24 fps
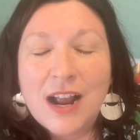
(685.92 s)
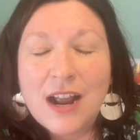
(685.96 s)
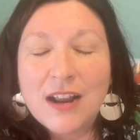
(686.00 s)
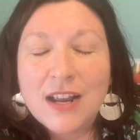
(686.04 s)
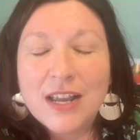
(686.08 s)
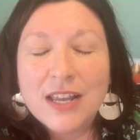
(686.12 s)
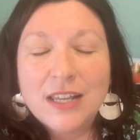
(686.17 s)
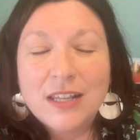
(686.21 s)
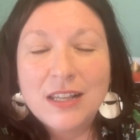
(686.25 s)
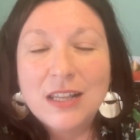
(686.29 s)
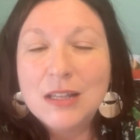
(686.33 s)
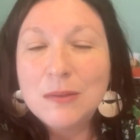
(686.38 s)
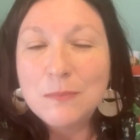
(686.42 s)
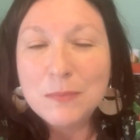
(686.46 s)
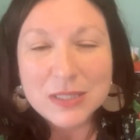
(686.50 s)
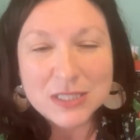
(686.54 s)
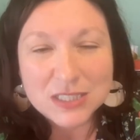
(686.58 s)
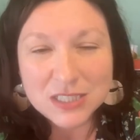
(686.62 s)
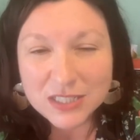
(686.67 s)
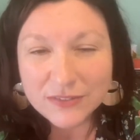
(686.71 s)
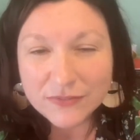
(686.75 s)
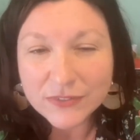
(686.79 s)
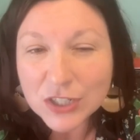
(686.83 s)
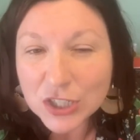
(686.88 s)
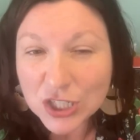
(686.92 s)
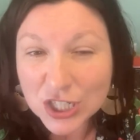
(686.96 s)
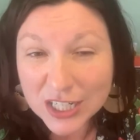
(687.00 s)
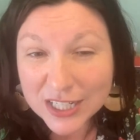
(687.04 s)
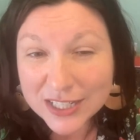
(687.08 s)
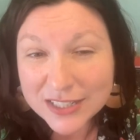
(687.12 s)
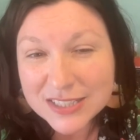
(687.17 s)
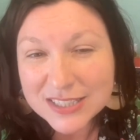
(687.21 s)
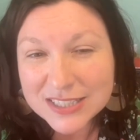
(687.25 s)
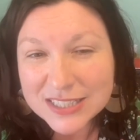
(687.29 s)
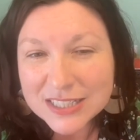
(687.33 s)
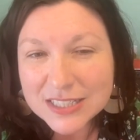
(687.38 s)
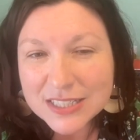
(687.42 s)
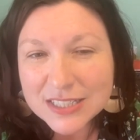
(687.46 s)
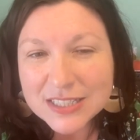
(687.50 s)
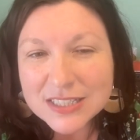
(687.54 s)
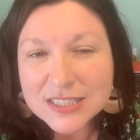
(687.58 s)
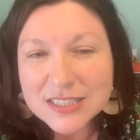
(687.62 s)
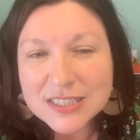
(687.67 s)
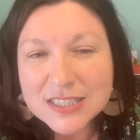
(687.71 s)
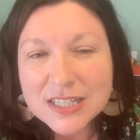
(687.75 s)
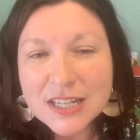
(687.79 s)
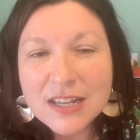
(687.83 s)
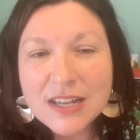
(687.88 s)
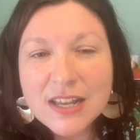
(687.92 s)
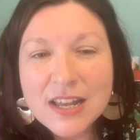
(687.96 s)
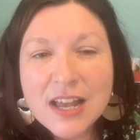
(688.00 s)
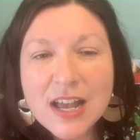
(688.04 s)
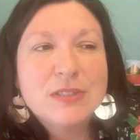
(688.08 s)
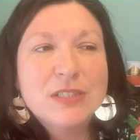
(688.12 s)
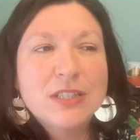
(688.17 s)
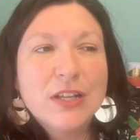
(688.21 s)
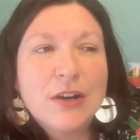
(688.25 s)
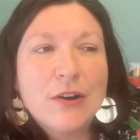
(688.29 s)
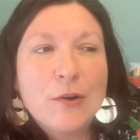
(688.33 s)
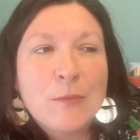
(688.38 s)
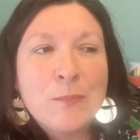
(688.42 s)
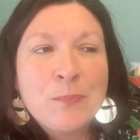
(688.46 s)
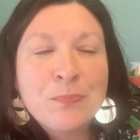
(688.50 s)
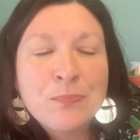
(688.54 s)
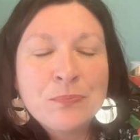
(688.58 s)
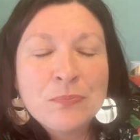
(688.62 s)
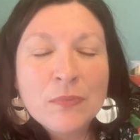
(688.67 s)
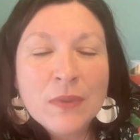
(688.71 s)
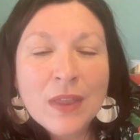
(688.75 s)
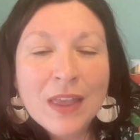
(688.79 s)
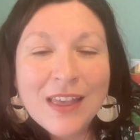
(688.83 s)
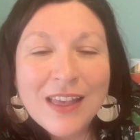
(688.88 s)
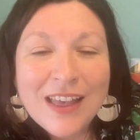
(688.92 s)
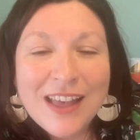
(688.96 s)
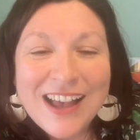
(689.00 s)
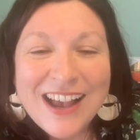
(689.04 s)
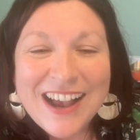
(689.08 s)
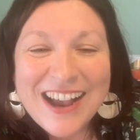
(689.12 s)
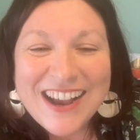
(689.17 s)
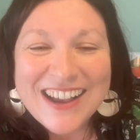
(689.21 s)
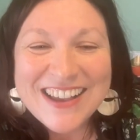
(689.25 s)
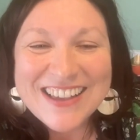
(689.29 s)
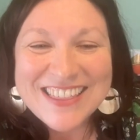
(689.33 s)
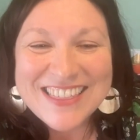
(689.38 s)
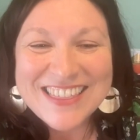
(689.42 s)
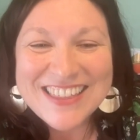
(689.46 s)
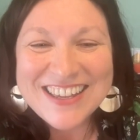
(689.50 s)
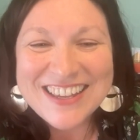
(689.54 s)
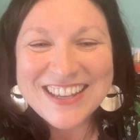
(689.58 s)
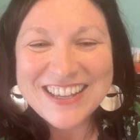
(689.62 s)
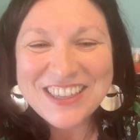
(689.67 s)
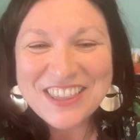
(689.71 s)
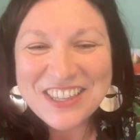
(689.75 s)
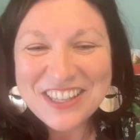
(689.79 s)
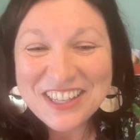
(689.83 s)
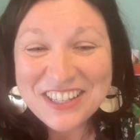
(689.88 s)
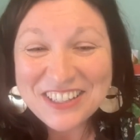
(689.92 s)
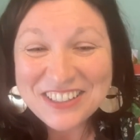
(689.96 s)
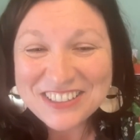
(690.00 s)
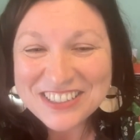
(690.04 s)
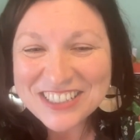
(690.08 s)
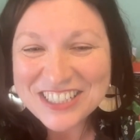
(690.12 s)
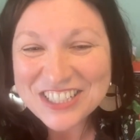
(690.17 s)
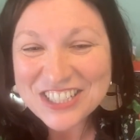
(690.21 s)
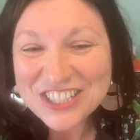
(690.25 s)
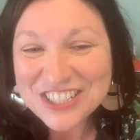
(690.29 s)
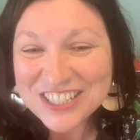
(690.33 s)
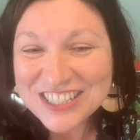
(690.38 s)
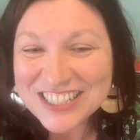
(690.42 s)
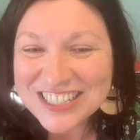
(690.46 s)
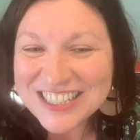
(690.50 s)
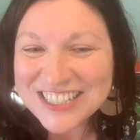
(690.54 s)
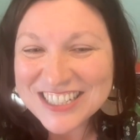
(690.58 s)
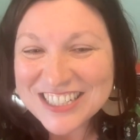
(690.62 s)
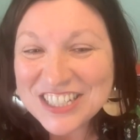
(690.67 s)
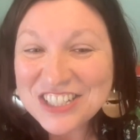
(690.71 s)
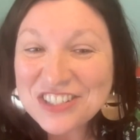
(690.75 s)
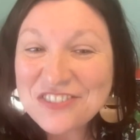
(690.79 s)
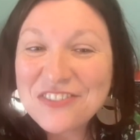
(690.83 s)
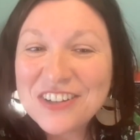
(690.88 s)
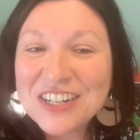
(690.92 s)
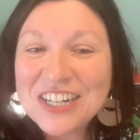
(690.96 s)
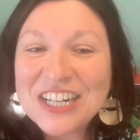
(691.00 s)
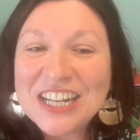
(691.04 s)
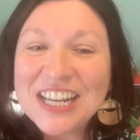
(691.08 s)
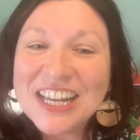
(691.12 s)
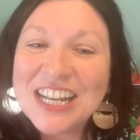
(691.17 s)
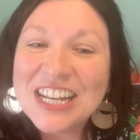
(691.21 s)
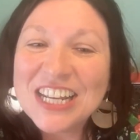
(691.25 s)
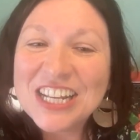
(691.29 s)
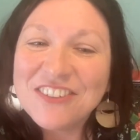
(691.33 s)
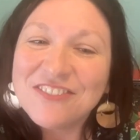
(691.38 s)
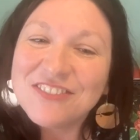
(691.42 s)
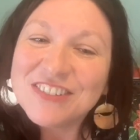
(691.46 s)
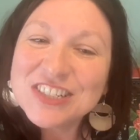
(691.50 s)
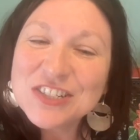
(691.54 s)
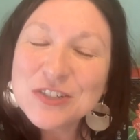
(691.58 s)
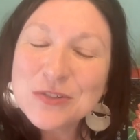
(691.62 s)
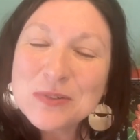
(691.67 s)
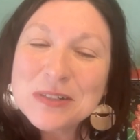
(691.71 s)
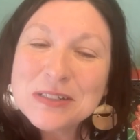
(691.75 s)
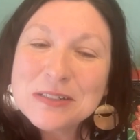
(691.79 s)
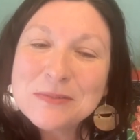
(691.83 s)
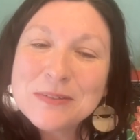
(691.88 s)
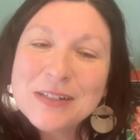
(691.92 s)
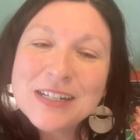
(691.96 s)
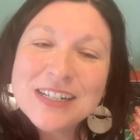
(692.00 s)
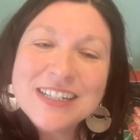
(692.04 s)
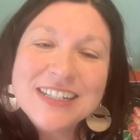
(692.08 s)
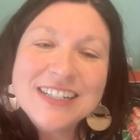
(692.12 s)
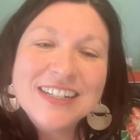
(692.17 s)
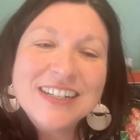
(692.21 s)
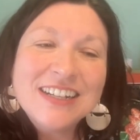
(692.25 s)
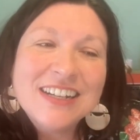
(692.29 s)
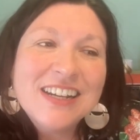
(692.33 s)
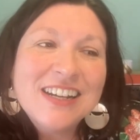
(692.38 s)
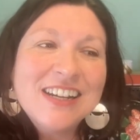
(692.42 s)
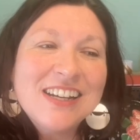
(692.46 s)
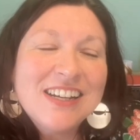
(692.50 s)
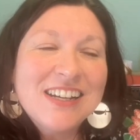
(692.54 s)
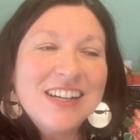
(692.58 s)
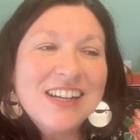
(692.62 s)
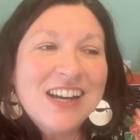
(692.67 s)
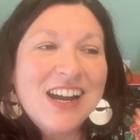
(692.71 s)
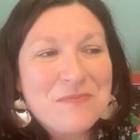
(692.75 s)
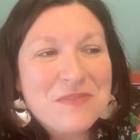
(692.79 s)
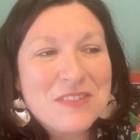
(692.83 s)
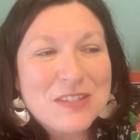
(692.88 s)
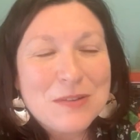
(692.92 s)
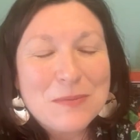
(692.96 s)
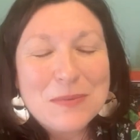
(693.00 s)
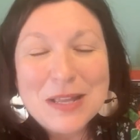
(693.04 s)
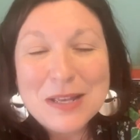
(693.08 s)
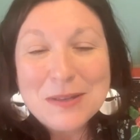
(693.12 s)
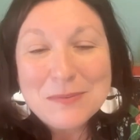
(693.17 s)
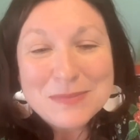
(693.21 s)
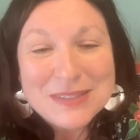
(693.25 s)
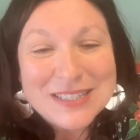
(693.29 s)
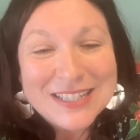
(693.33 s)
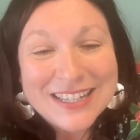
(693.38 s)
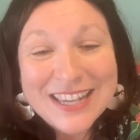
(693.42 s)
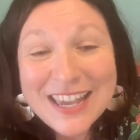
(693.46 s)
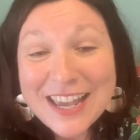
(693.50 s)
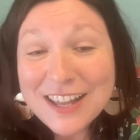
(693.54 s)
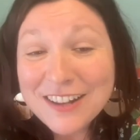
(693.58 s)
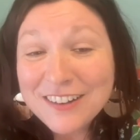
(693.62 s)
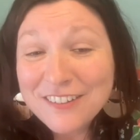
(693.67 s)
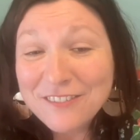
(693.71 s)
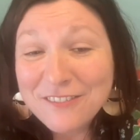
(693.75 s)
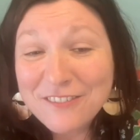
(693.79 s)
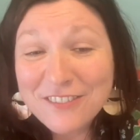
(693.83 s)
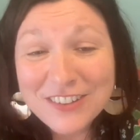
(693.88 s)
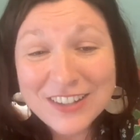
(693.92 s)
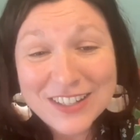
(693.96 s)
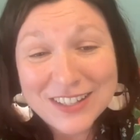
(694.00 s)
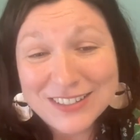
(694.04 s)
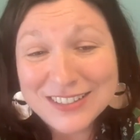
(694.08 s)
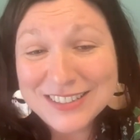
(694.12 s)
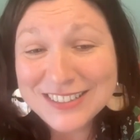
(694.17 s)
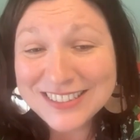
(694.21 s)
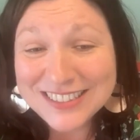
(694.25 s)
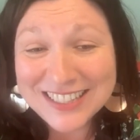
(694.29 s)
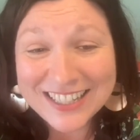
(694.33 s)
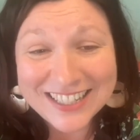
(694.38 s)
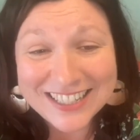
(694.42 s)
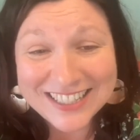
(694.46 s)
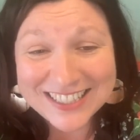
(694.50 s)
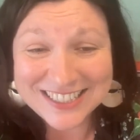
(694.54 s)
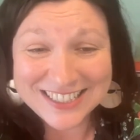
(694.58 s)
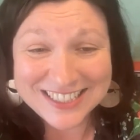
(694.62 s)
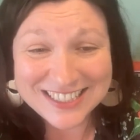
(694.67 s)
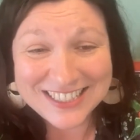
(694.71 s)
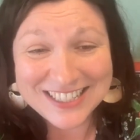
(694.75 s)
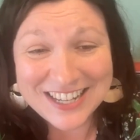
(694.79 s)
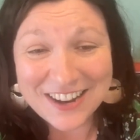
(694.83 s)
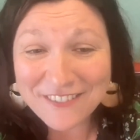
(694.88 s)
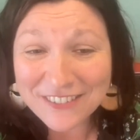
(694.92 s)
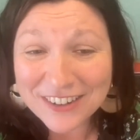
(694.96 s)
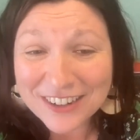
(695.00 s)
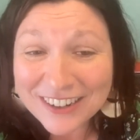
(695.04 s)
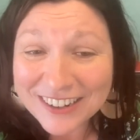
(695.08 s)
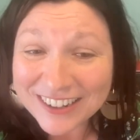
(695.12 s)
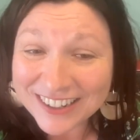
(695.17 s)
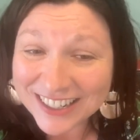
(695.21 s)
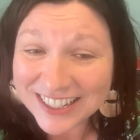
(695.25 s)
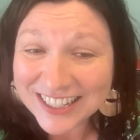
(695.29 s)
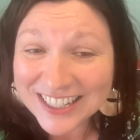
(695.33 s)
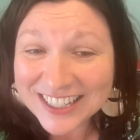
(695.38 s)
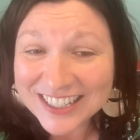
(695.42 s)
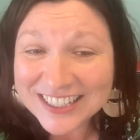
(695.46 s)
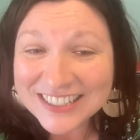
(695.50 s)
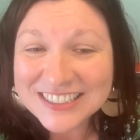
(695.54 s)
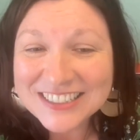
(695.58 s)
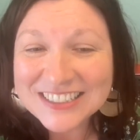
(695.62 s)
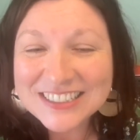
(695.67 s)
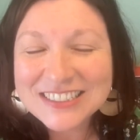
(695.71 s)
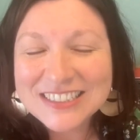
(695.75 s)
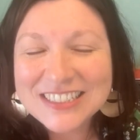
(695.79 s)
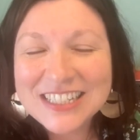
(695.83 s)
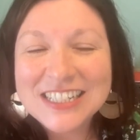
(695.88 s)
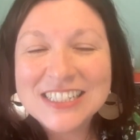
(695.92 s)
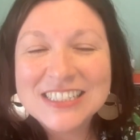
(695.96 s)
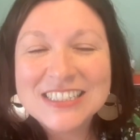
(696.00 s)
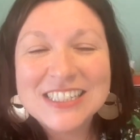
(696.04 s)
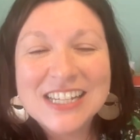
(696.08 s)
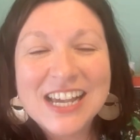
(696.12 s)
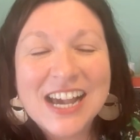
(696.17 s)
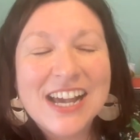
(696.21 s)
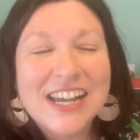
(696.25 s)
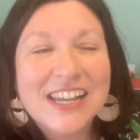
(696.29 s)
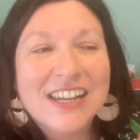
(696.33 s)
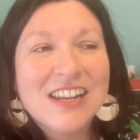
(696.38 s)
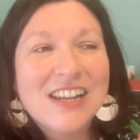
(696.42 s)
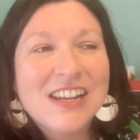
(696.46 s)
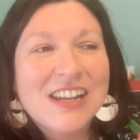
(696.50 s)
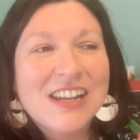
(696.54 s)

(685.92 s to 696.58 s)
in the midst of a crisis. So I think the healing journey is a very individual one. Sometimes it can feel like it's never going to heal. And yet